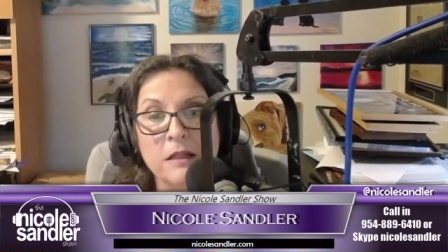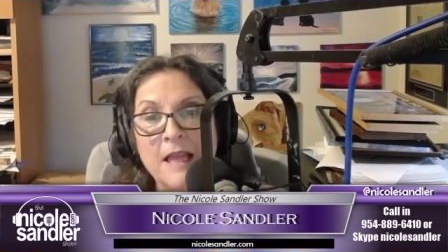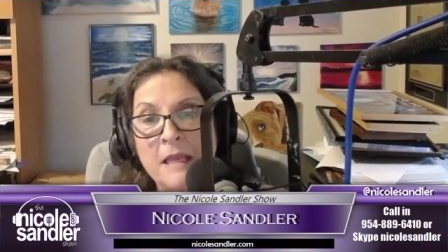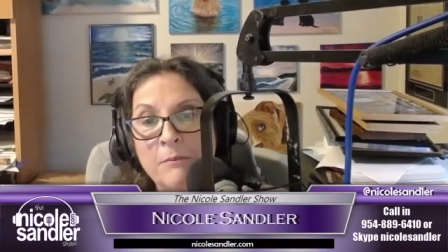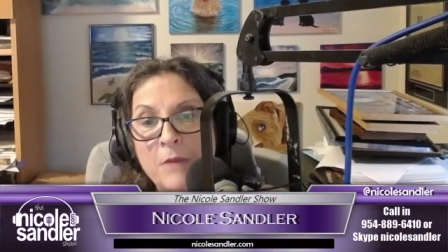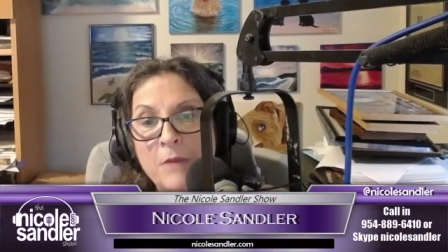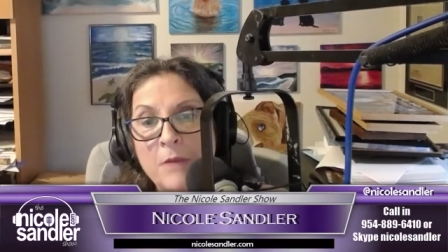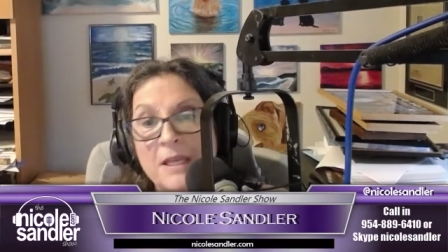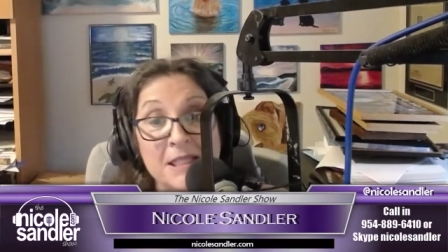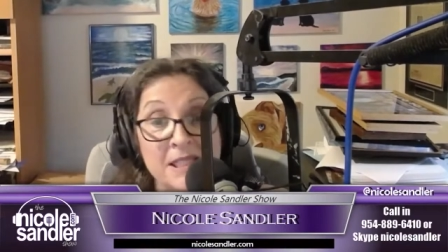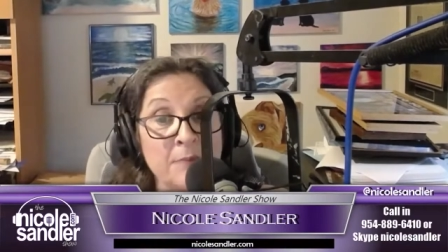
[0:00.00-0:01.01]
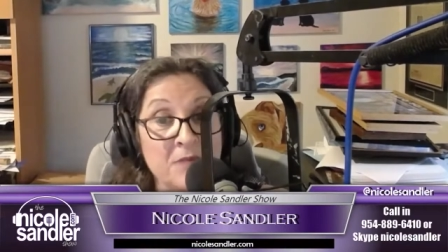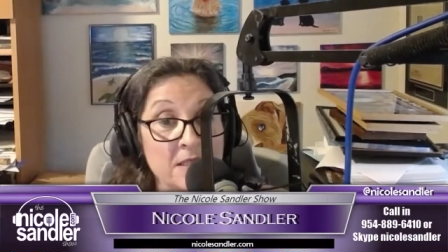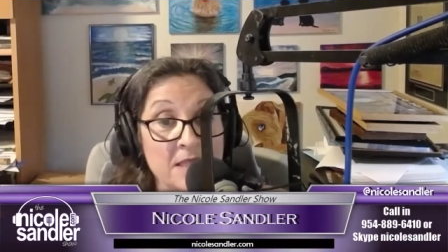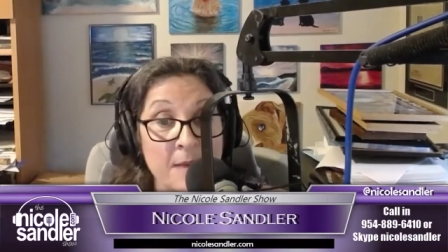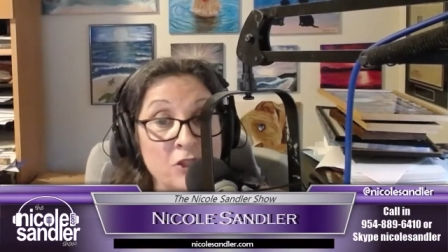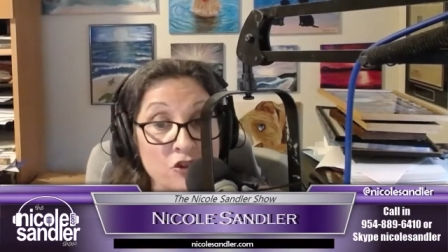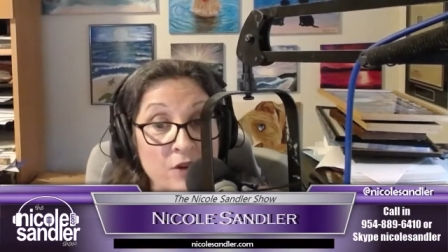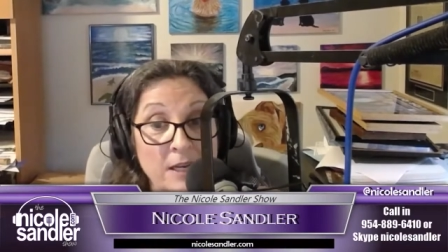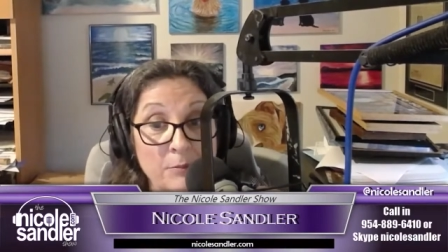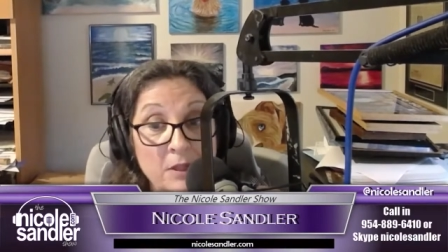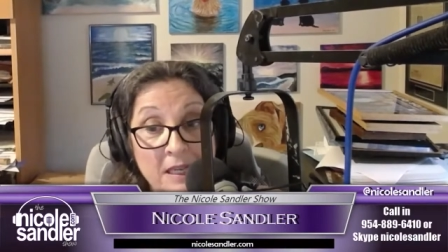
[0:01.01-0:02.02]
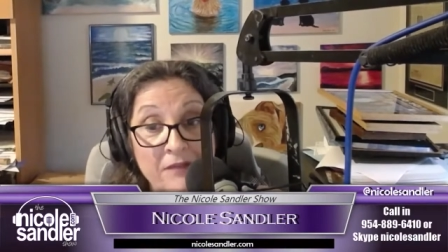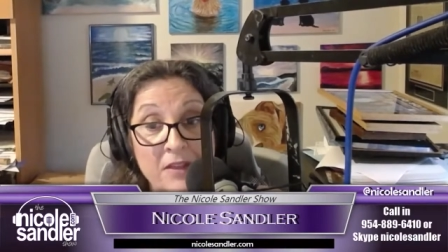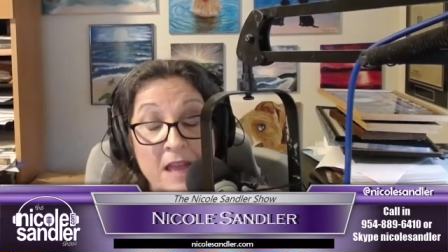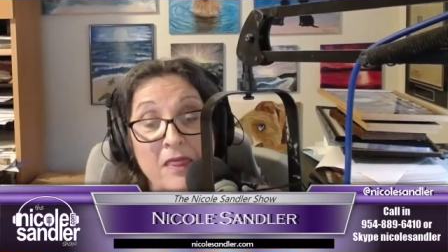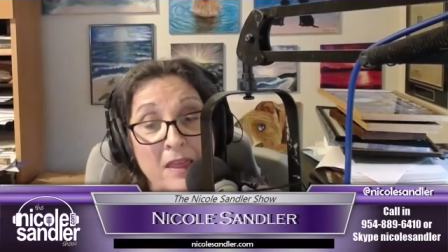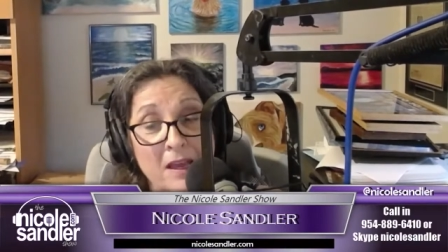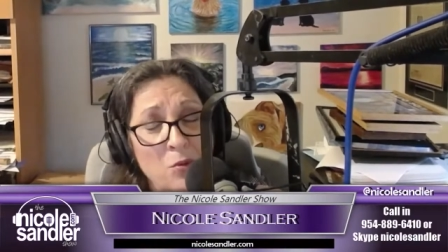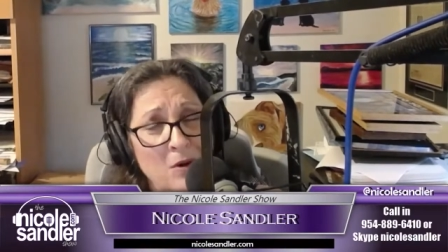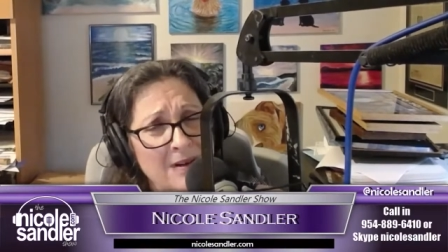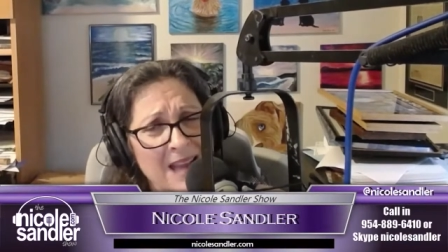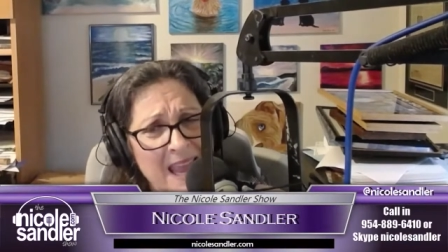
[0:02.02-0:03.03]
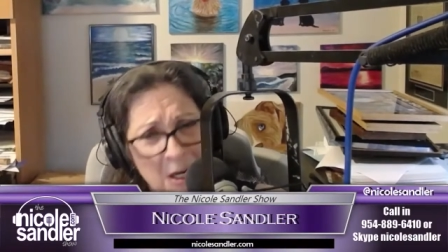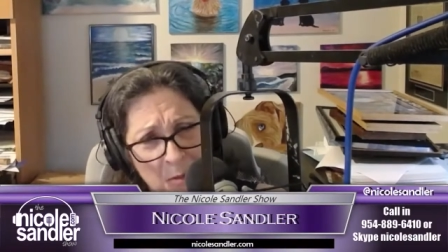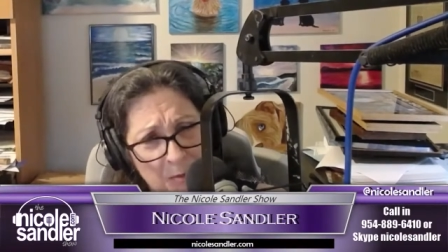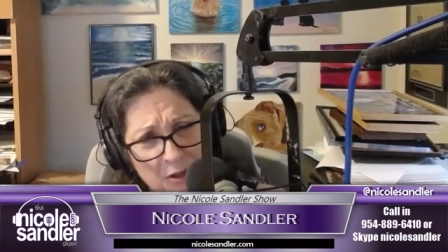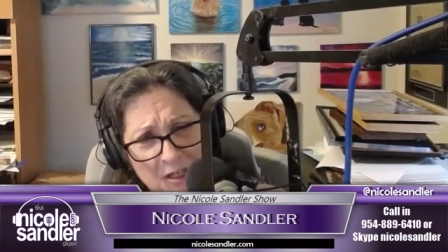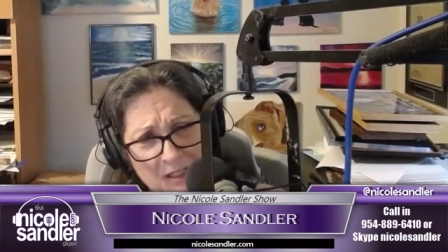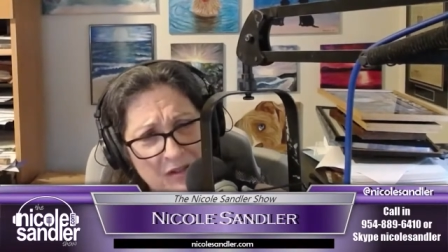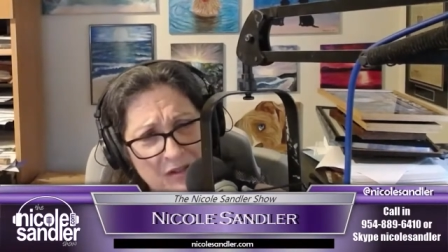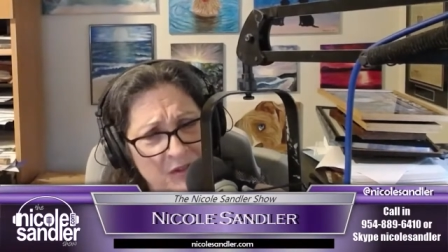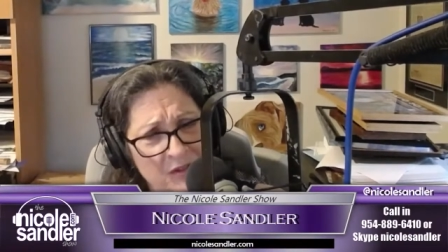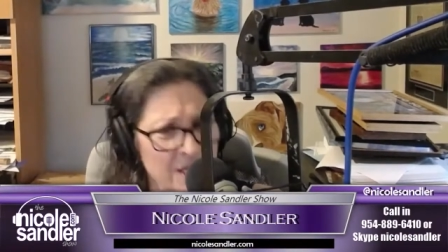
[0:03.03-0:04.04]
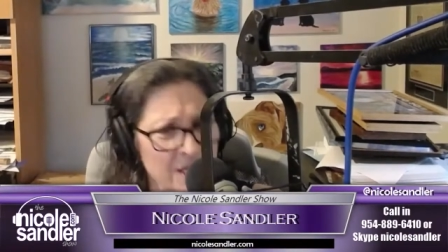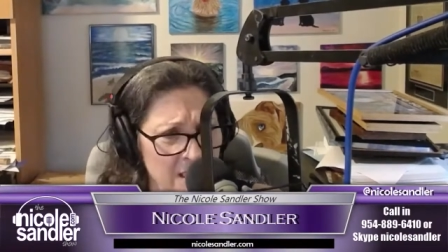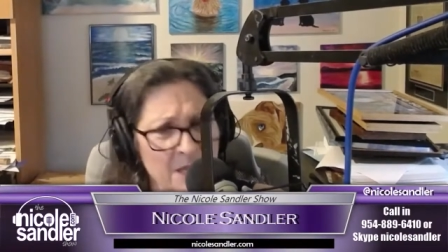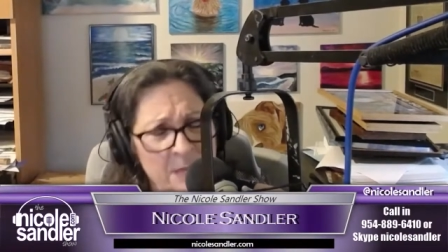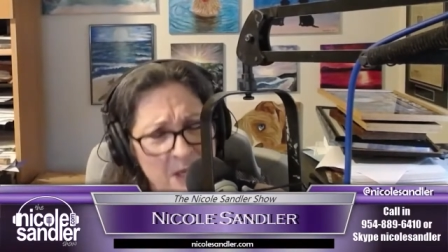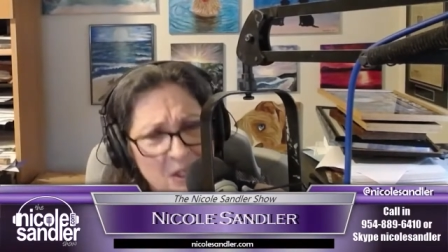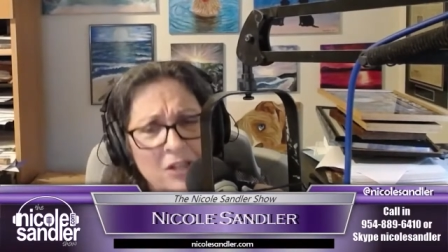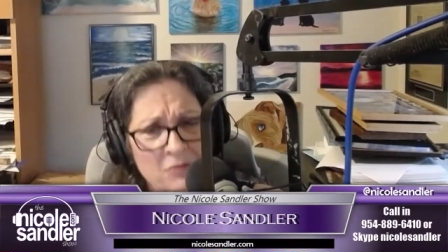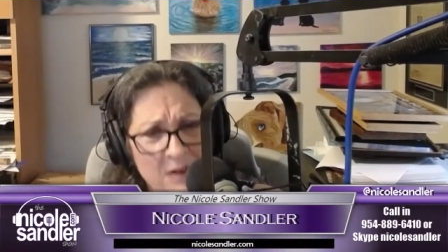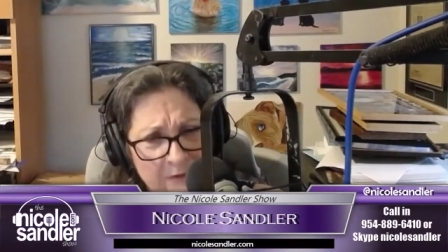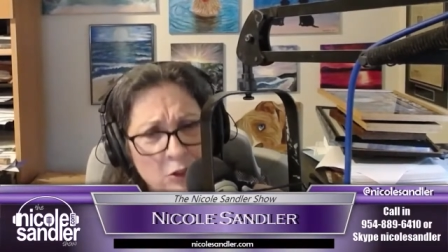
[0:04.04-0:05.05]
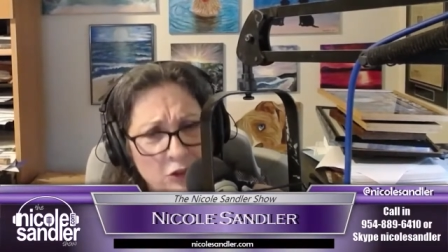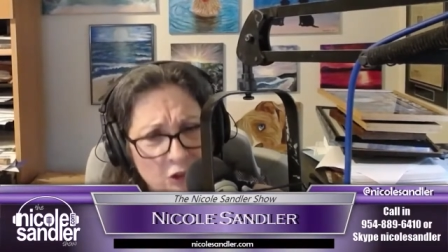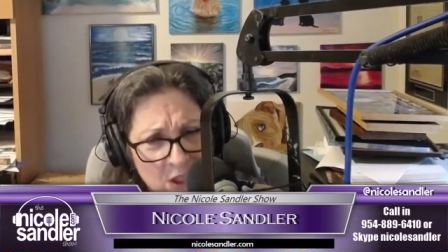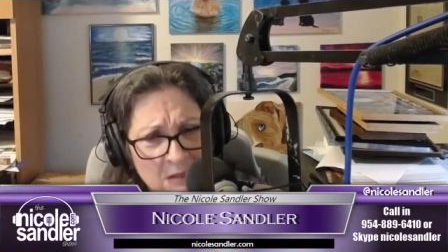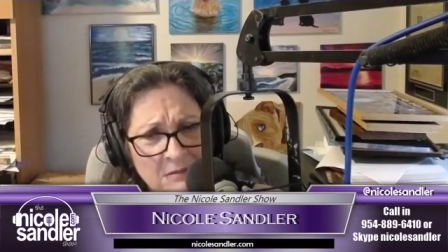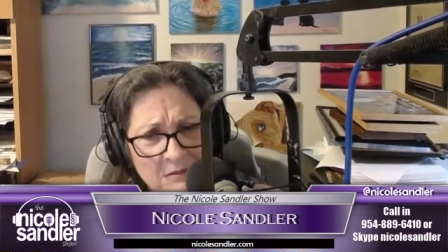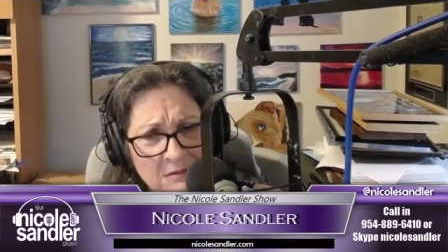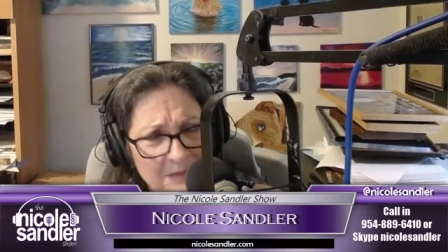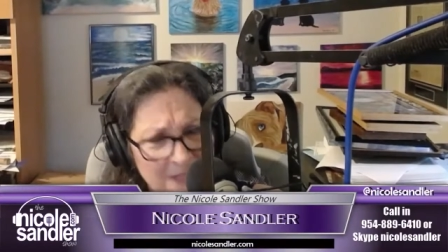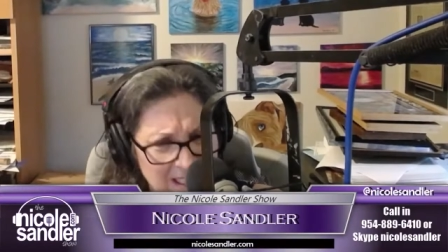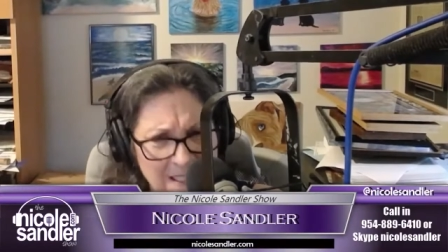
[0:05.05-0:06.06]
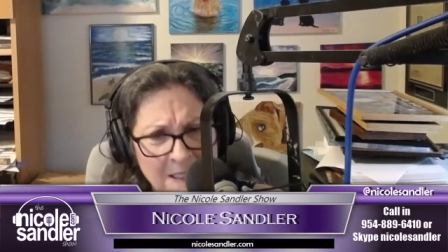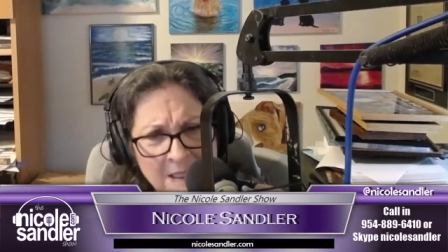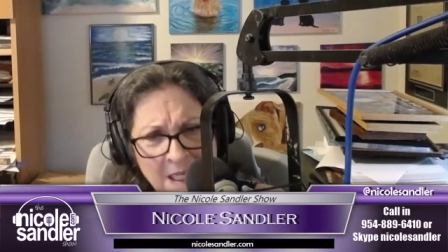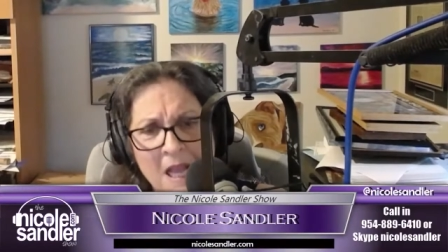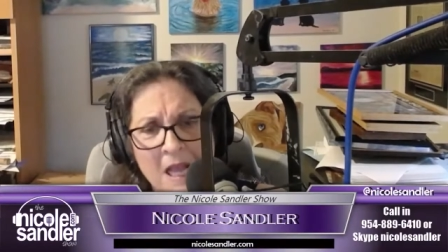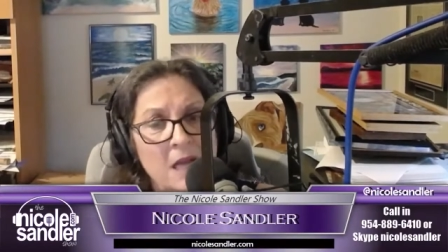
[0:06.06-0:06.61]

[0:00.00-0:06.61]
claimed, uh, seemed to demonstrate a belief that there were airports during the American Revolution. He did.